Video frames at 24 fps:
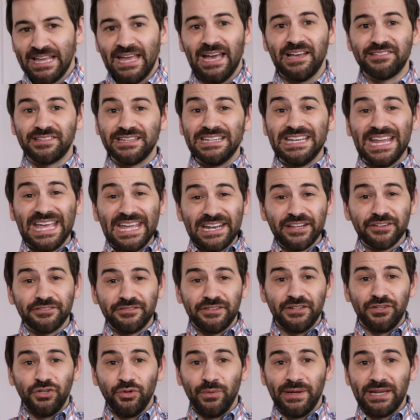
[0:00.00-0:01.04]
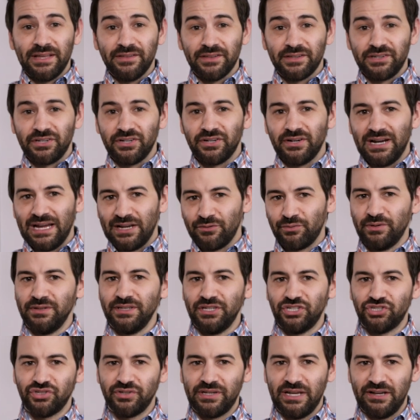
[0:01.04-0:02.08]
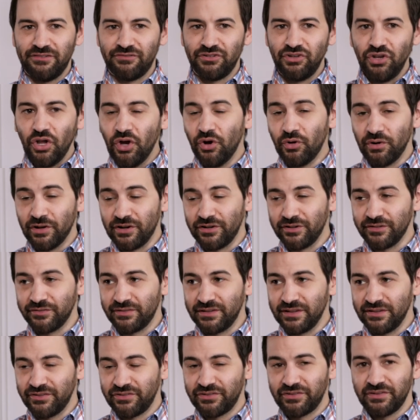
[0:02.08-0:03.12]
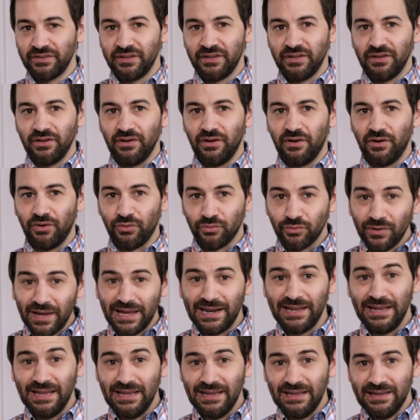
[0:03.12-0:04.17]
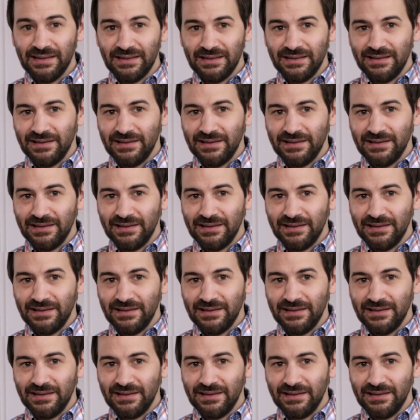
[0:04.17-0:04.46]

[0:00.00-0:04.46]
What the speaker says: As a native New Englander, I really should have known all of this already,